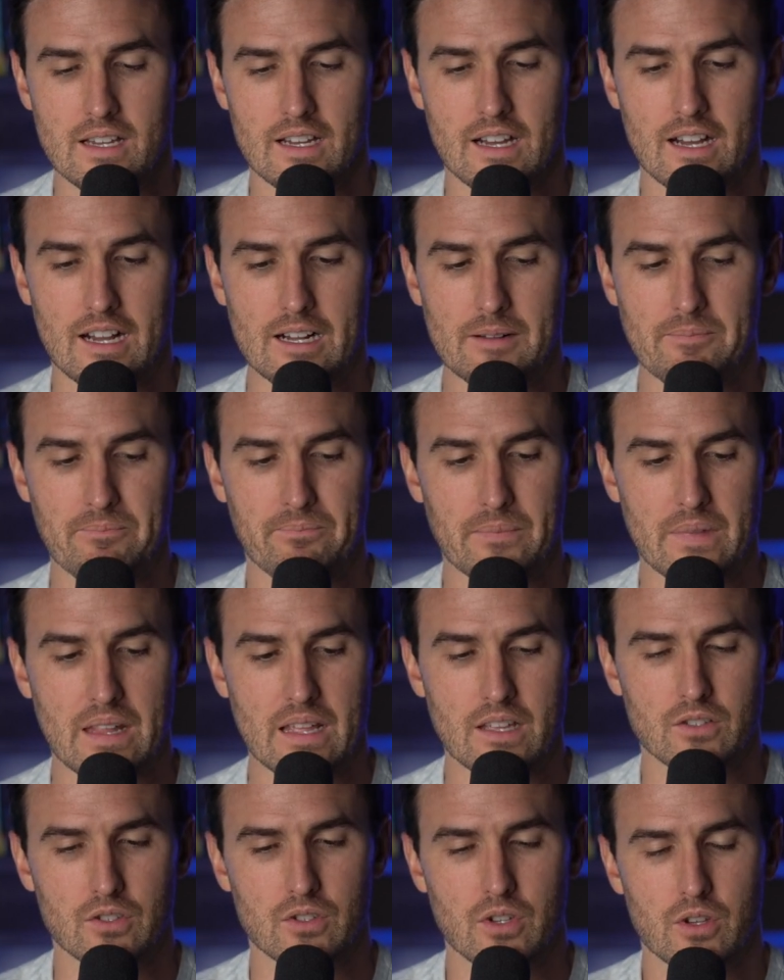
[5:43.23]
Um,
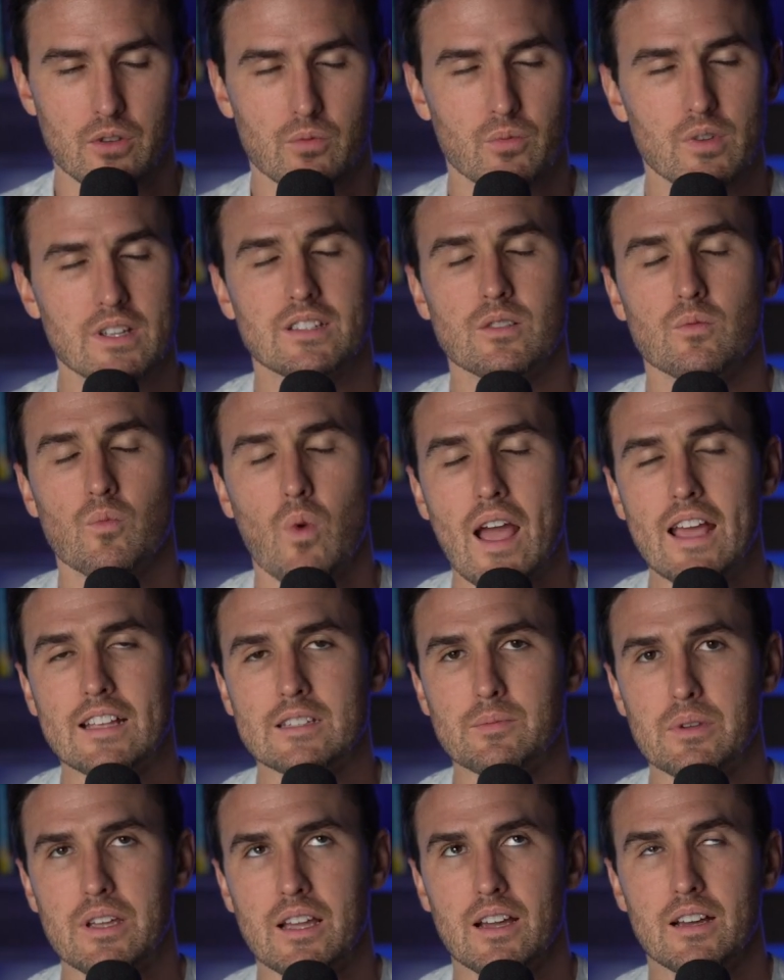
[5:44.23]
and so the reason why
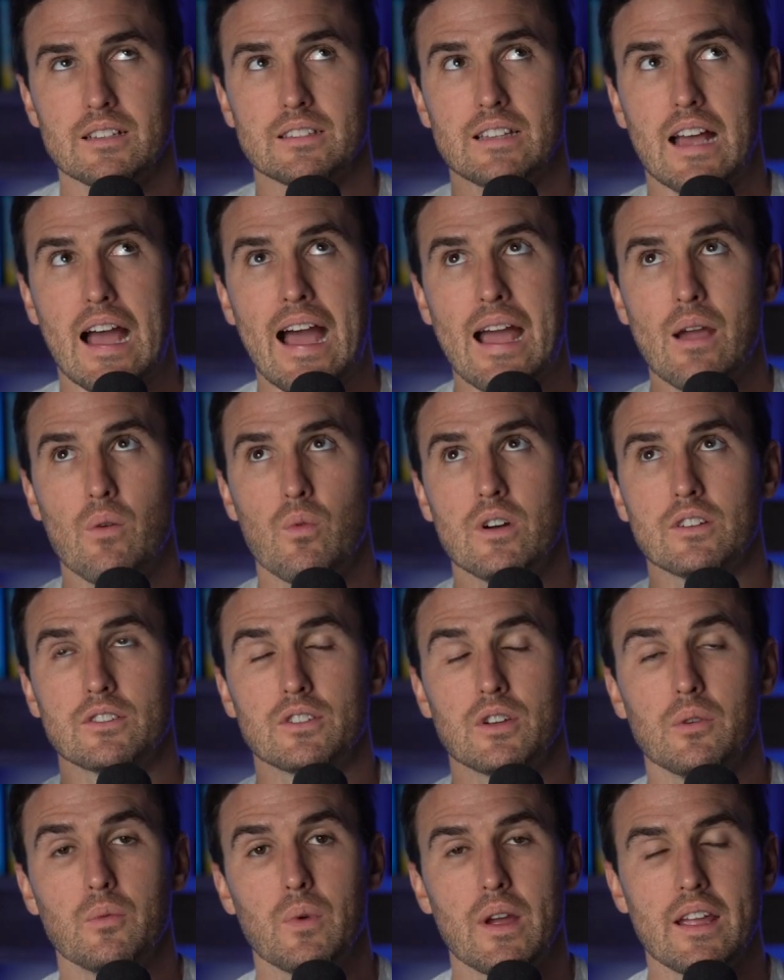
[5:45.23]
is because I want
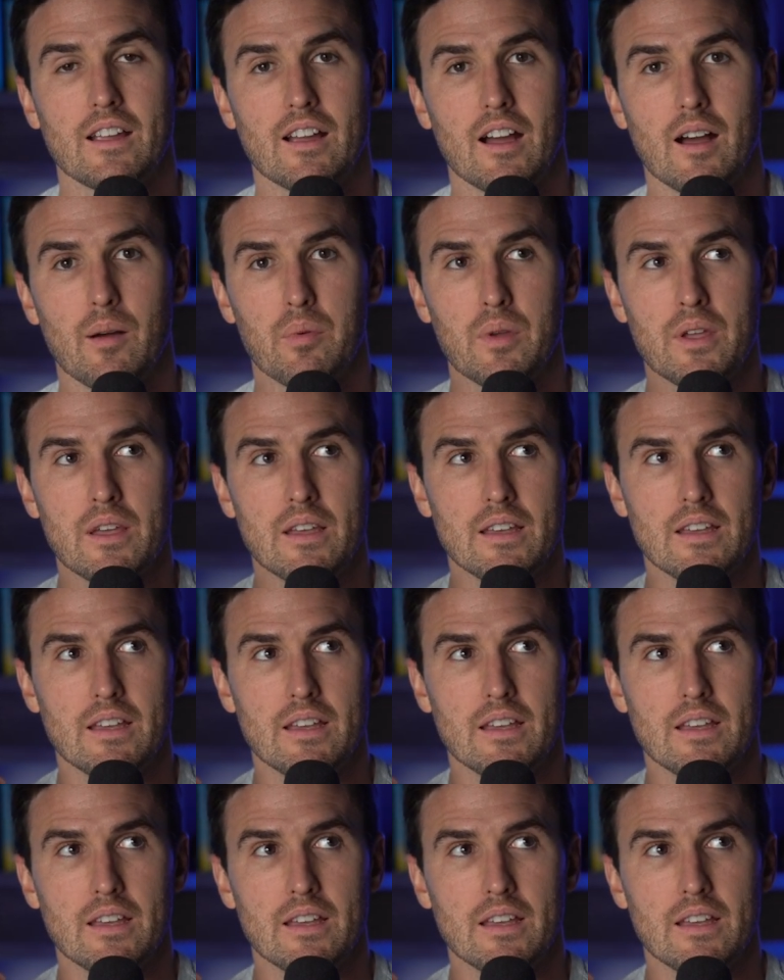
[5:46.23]
to wake up